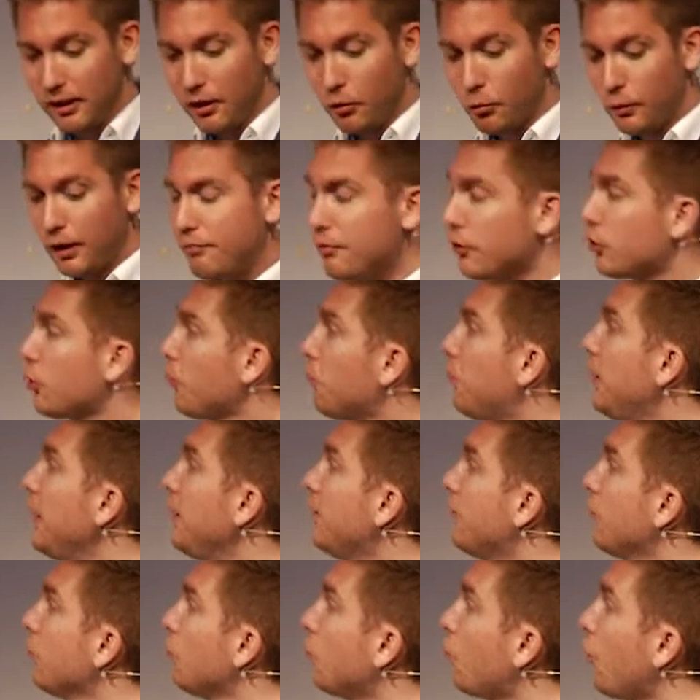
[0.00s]
We have a
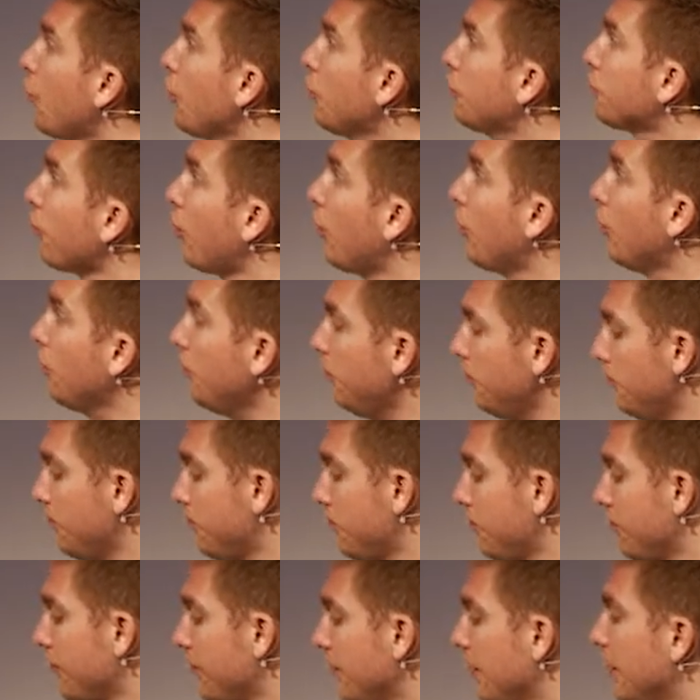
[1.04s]
complete workflow.
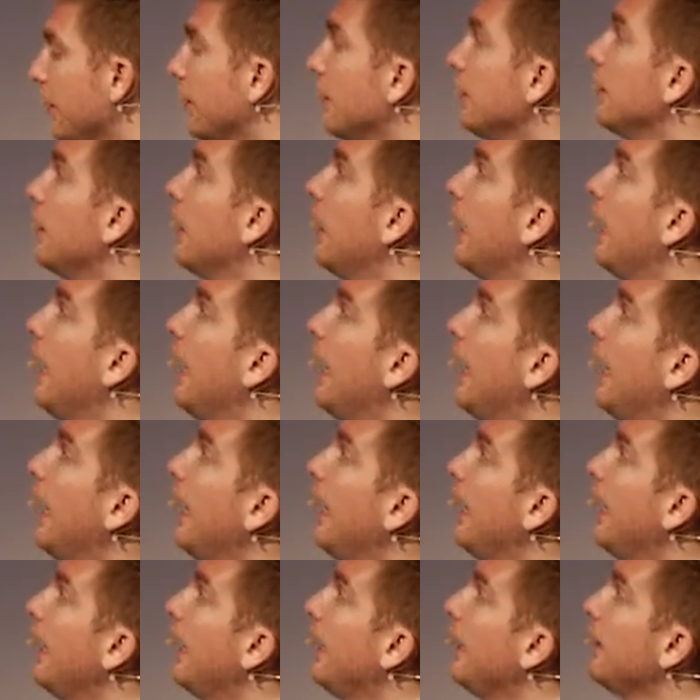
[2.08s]

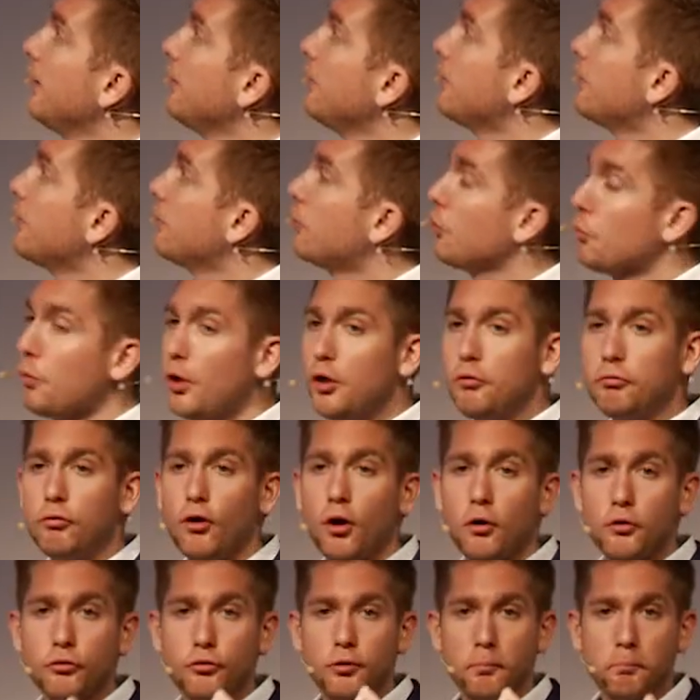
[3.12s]
And the
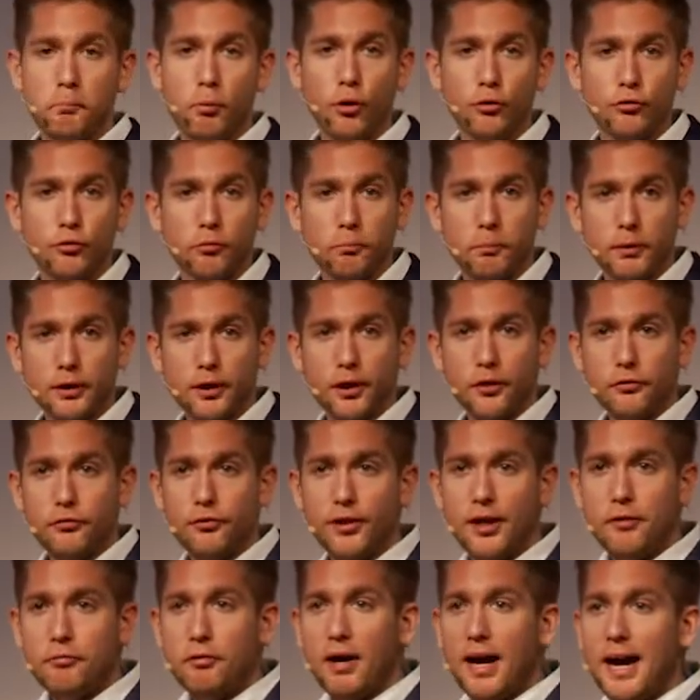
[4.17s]
workflow is important because
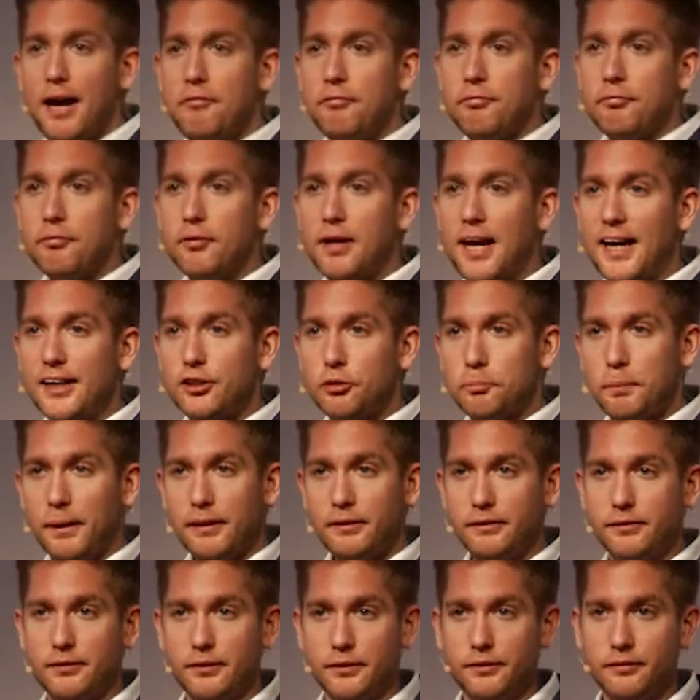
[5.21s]
if I have
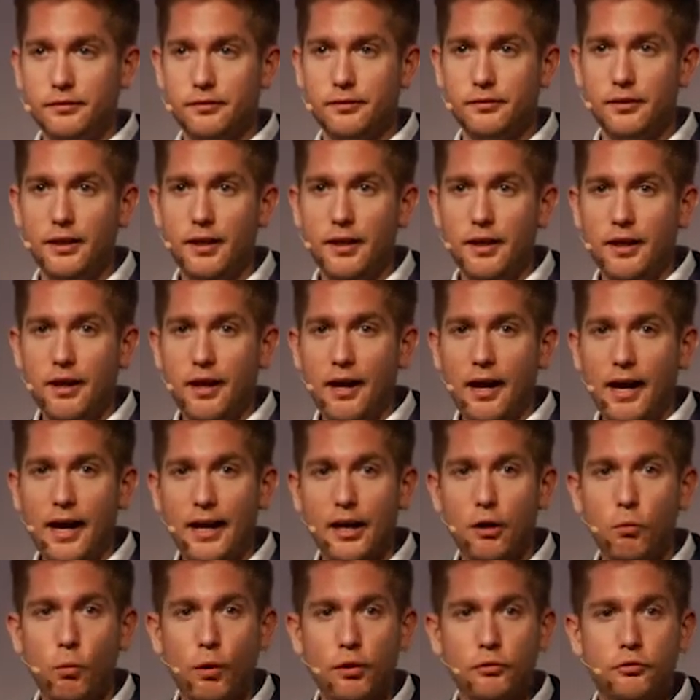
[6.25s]
expenses
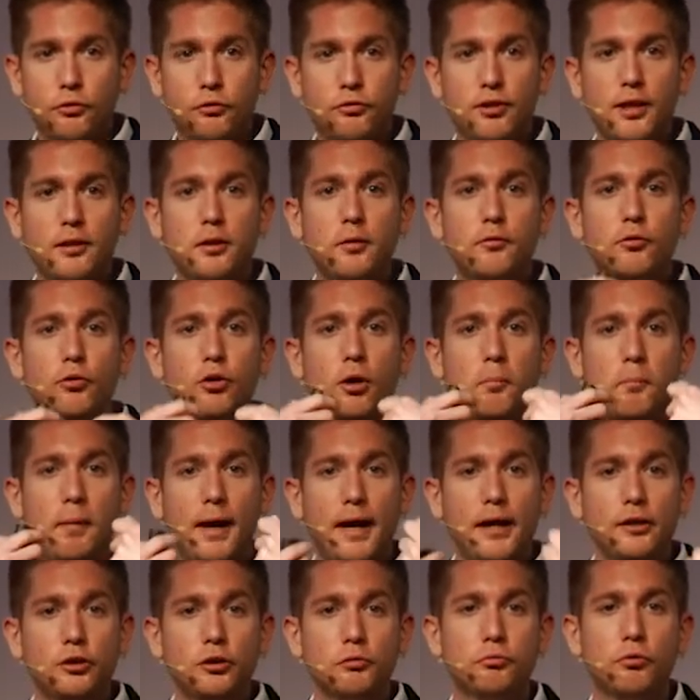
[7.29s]
and I want to send it to the
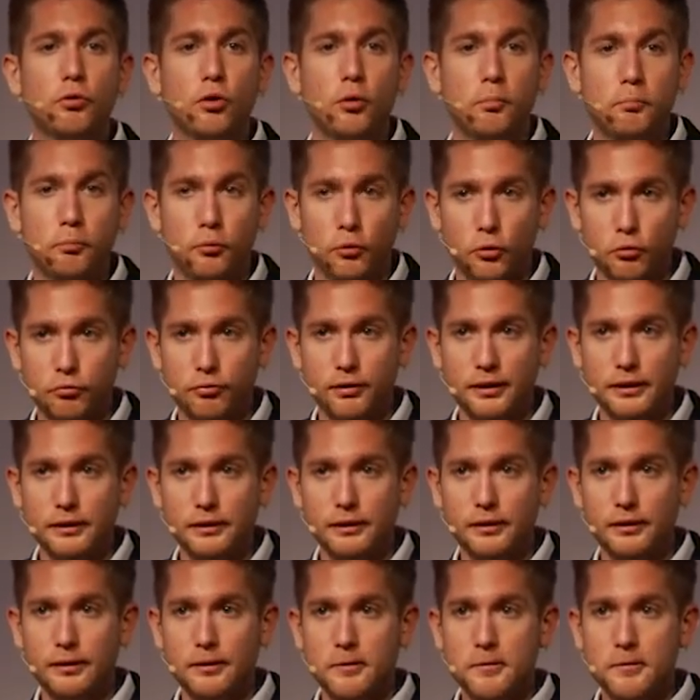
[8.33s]
manager for approving,